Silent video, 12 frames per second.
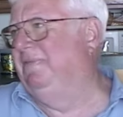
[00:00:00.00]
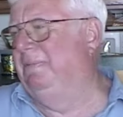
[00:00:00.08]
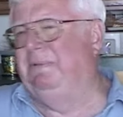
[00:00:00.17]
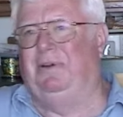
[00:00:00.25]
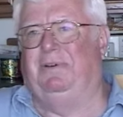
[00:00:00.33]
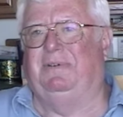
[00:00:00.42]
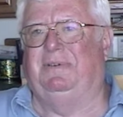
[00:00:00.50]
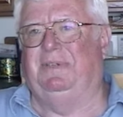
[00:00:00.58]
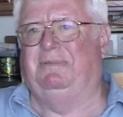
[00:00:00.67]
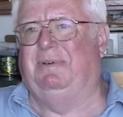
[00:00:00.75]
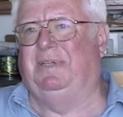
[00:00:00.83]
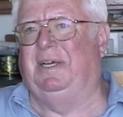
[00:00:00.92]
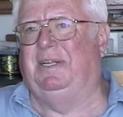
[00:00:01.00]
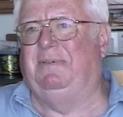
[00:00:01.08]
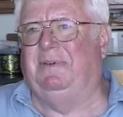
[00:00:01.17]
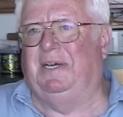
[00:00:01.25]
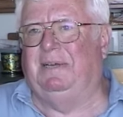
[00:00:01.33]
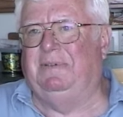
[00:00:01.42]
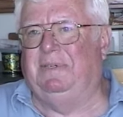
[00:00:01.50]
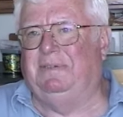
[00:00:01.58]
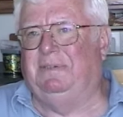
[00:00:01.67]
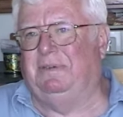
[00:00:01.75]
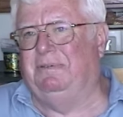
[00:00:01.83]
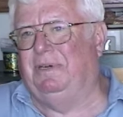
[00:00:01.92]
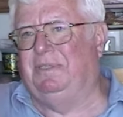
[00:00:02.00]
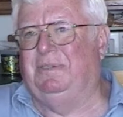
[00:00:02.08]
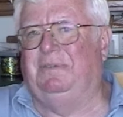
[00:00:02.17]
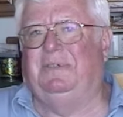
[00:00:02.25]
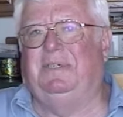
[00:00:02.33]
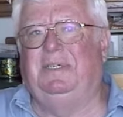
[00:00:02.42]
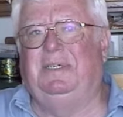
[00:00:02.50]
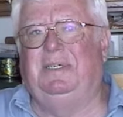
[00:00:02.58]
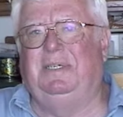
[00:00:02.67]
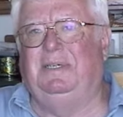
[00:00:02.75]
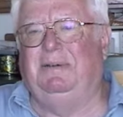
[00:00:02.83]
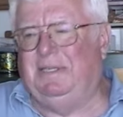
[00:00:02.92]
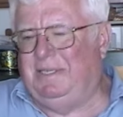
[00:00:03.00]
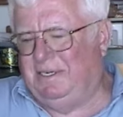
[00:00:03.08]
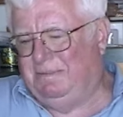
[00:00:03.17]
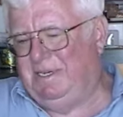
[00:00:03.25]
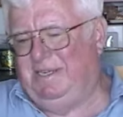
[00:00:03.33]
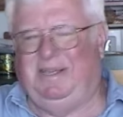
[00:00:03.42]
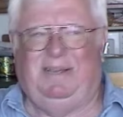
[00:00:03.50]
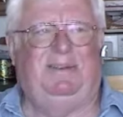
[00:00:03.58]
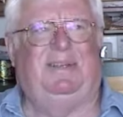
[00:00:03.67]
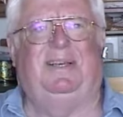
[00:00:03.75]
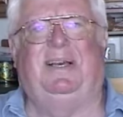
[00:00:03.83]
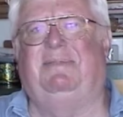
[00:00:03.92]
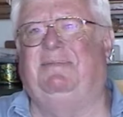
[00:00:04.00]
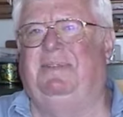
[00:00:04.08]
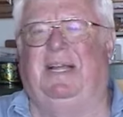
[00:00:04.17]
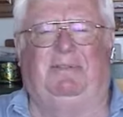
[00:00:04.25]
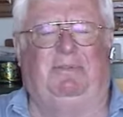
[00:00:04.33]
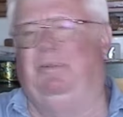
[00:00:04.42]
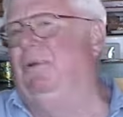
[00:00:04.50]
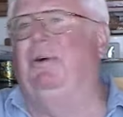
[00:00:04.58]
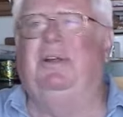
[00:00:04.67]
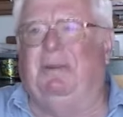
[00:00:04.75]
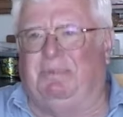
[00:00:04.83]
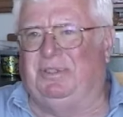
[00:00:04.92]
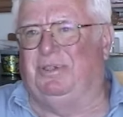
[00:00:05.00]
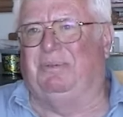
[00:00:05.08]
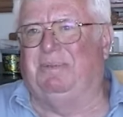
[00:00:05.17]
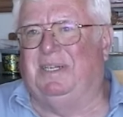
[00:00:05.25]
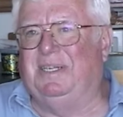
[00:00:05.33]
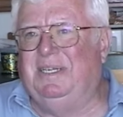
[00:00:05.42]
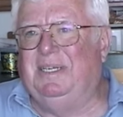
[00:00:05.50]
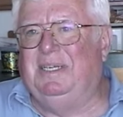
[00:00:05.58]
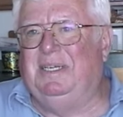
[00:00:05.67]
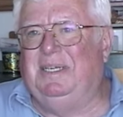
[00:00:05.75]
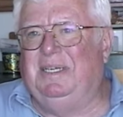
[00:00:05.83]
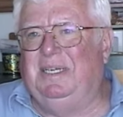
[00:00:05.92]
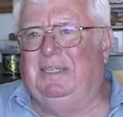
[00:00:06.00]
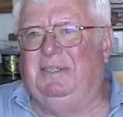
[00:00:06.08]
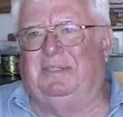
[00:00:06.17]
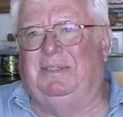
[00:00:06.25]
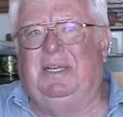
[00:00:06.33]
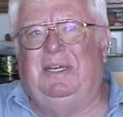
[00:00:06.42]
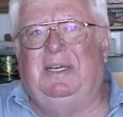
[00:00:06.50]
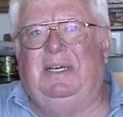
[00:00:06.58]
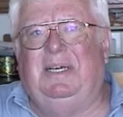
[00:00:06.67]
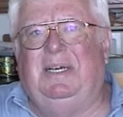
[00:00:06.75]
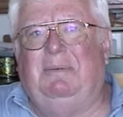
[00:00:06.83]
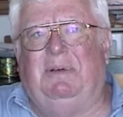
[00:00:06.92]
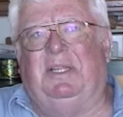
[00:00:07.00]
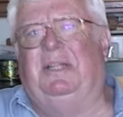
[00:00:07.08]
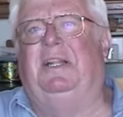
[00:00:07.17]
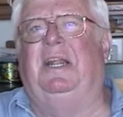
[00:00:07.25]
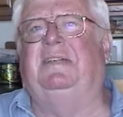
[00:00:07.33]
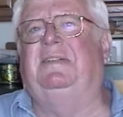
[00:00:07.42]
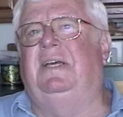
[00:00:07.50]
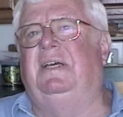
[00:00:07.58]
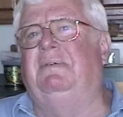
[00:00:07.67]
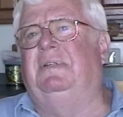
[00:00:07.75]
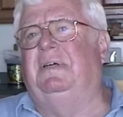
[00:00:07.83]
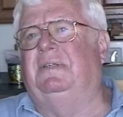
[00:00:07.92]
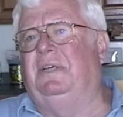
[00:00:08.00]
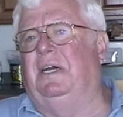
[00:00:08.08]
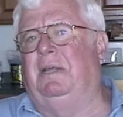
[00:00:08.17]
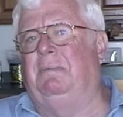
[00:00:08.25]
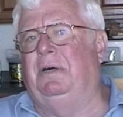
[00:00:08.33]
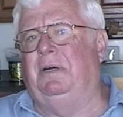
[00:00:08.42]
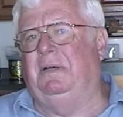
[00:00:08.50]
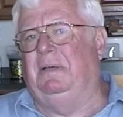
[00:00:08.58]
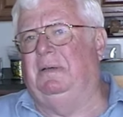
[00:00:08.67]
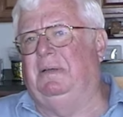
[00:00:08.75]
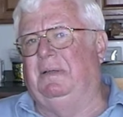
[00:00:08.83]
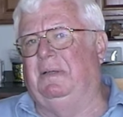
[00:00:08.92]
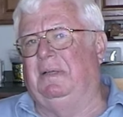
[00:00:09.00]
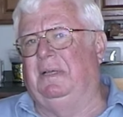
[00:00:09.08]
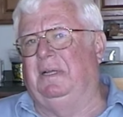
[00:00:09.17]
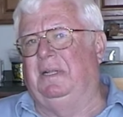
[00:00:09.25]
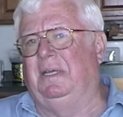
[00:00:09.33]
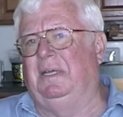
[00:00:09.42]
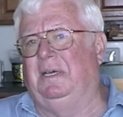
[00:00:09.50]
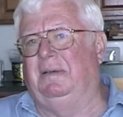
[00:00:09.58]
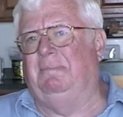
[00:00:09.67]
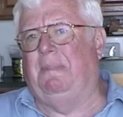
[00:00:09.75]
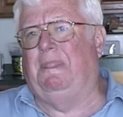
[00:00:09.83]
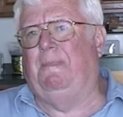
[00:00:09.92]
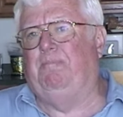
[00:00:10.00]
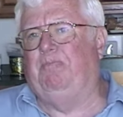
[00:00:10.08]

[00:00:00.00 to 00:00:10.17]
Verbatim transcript: just flip it over into 195, you know, was a crossover. You know, I take a run. Yeah, okay. I'm not good, I'm sure, but he just. But then the next day, we took Johnny Paw, at a um,